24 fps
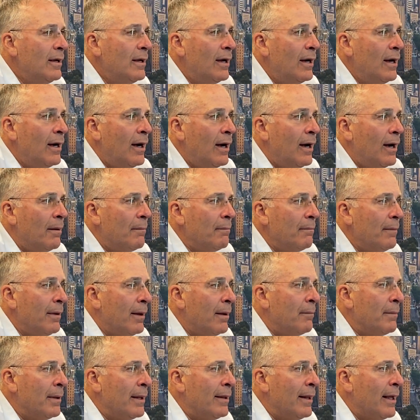um, I
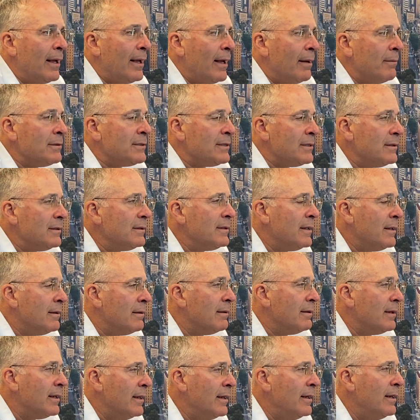mean, that guy was a you know
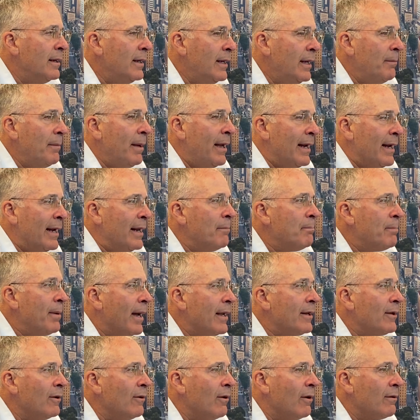he, he made an
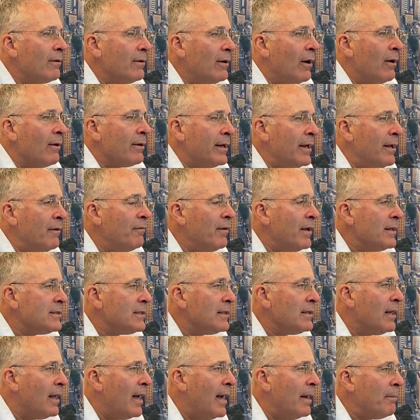impact in our, our defense
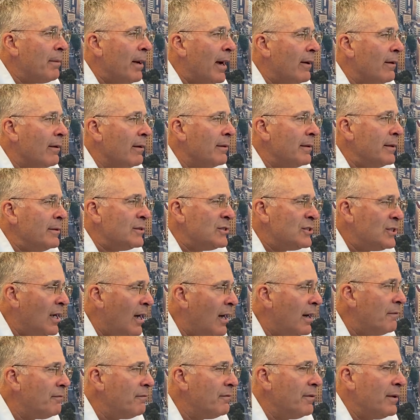at linebacker. He's
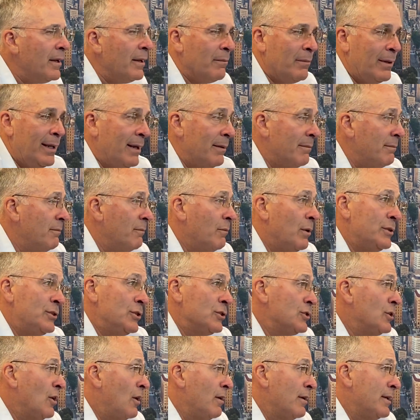tough, and can, what you
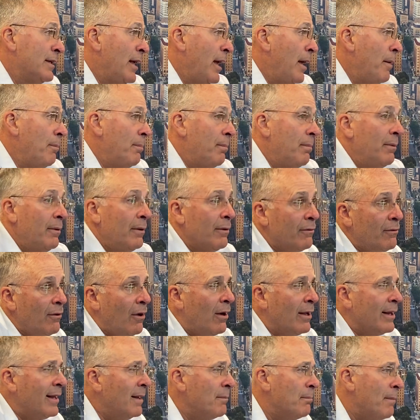saw on tape, you
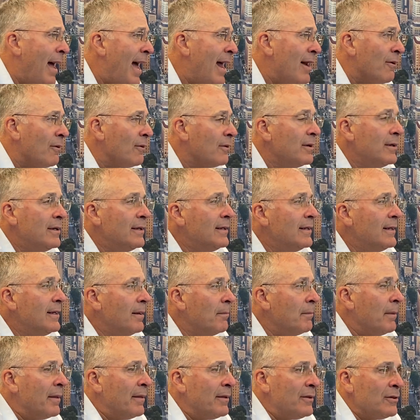saw it. Doesn't matter.
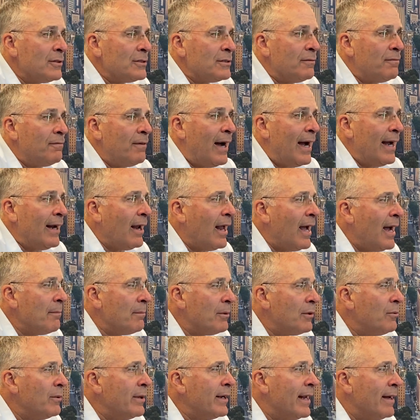I mean, I think there's a fine line
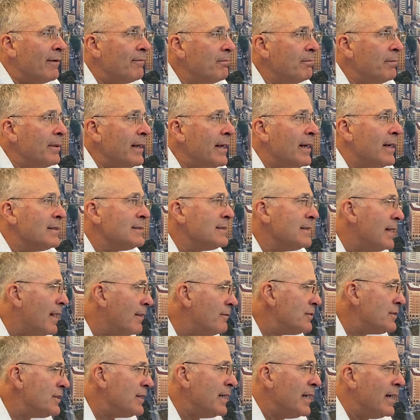between FBS and
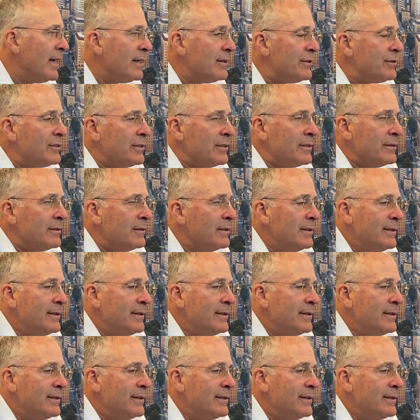FCS and